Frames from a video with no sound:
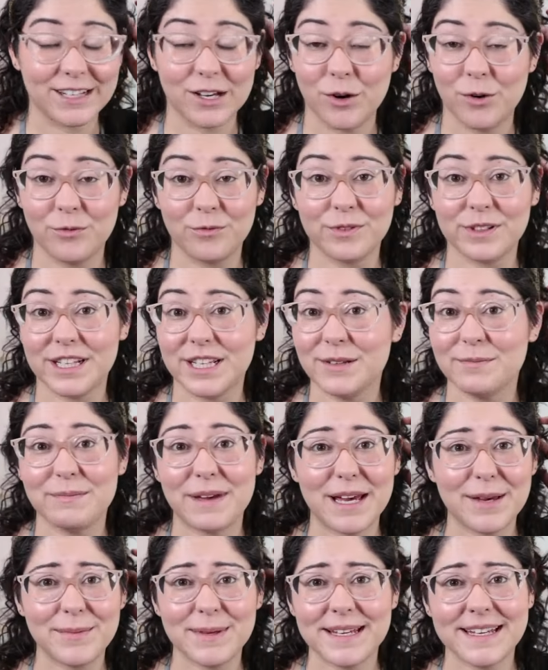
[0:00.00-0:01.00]
Hopefully,
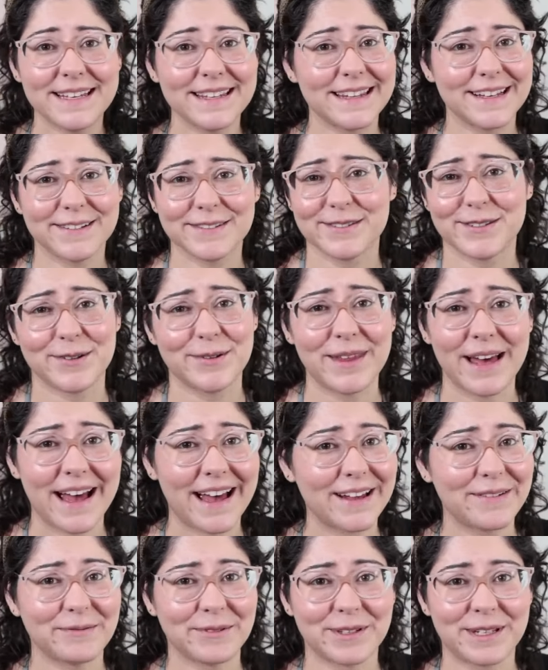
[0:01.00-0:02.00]
maybe they'll do
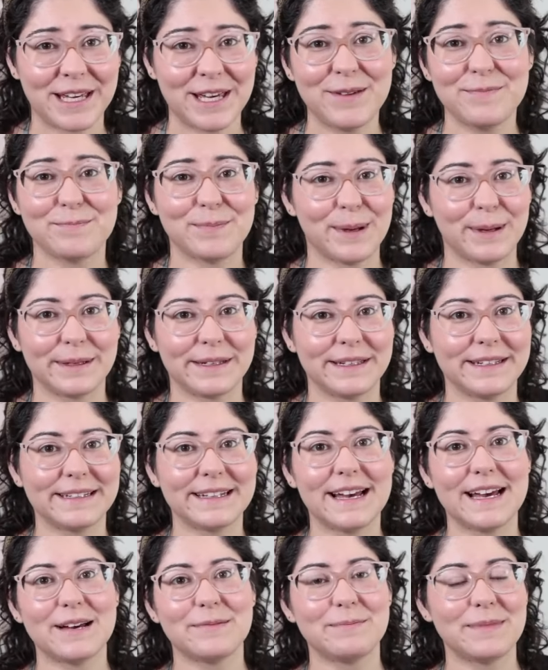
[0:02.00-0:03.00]
that. We'll keep bugging
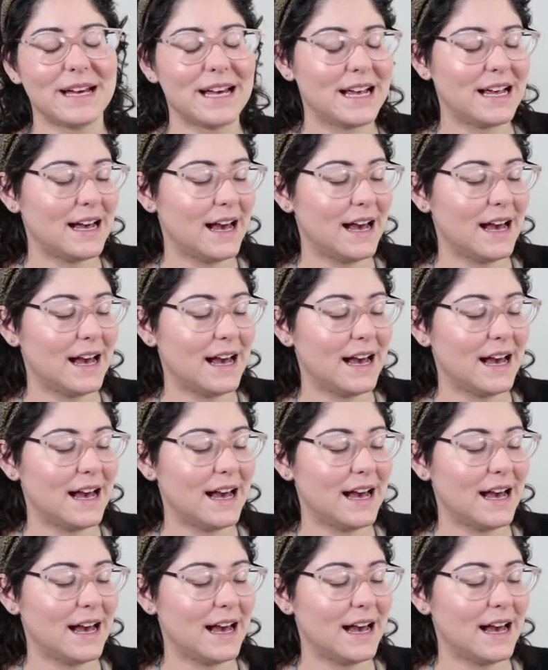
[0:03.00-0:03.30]
them.